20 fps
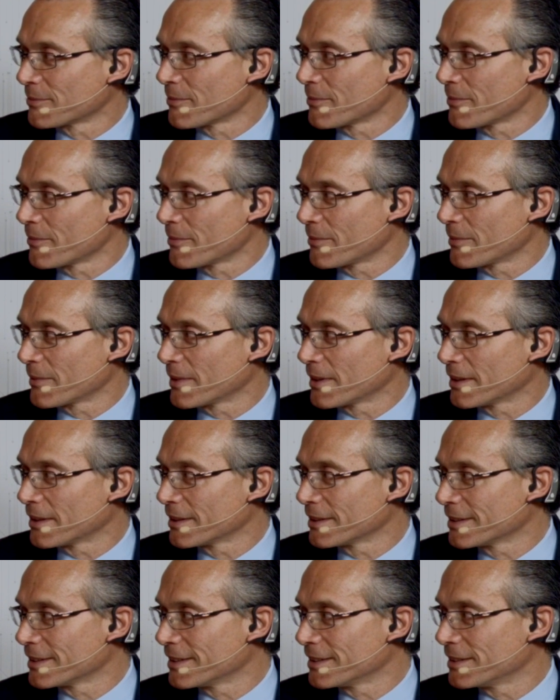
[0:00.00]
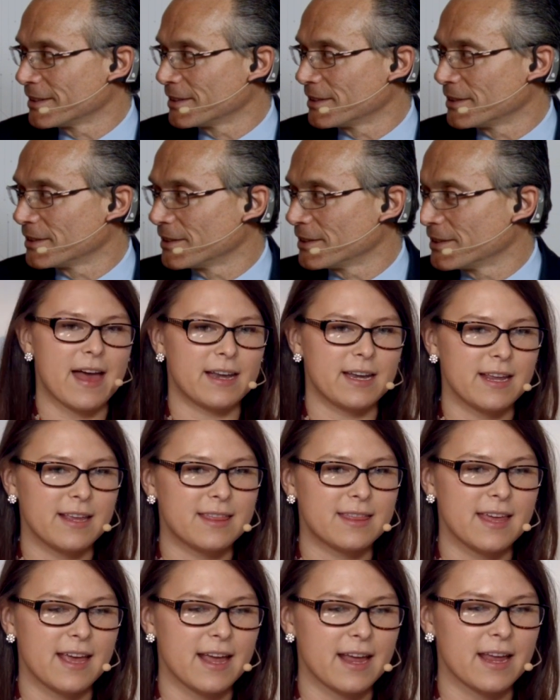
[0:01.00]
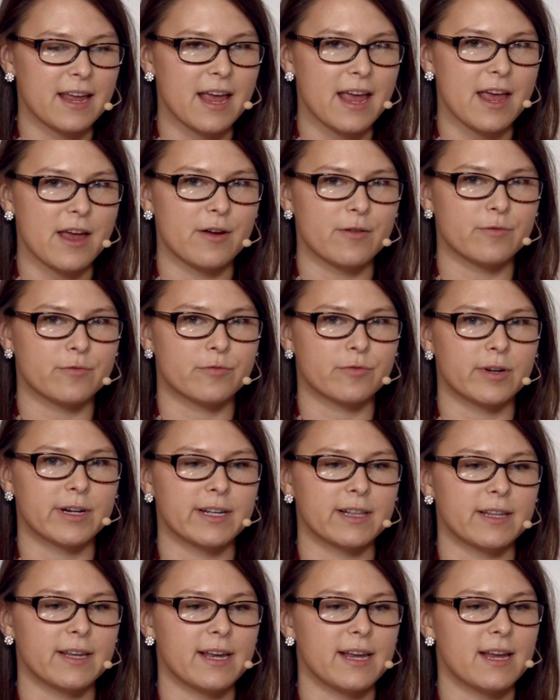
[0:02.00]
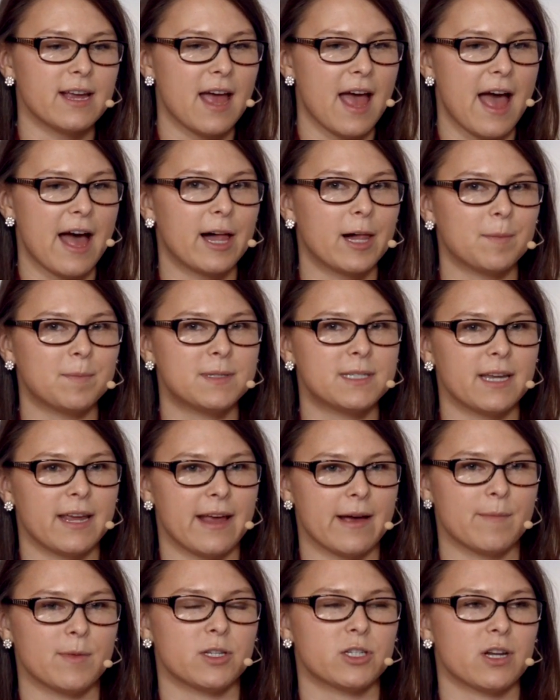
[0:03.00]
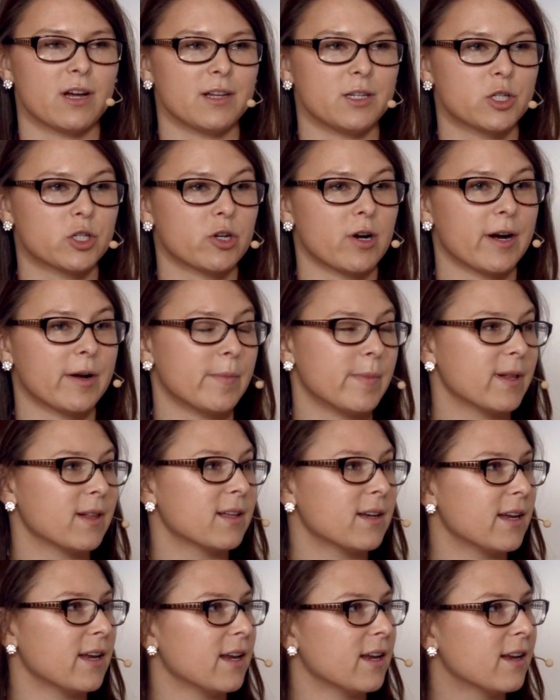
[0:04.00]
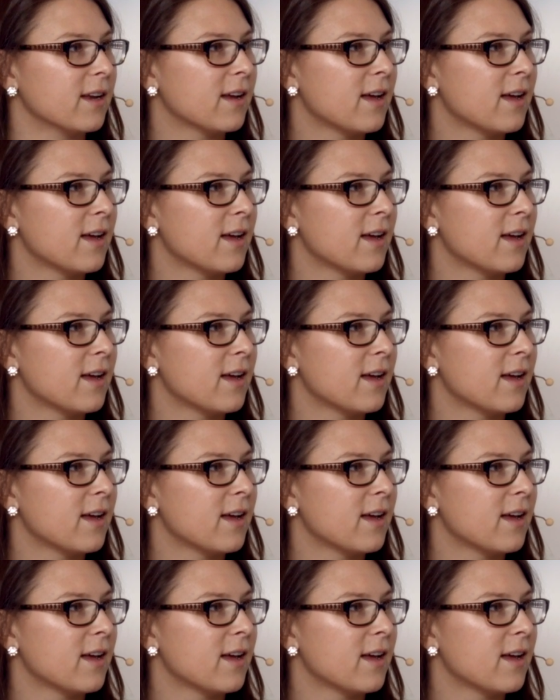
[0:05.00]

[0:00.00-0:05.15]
Um, I think, if anything, it really helped Amazon's credibility.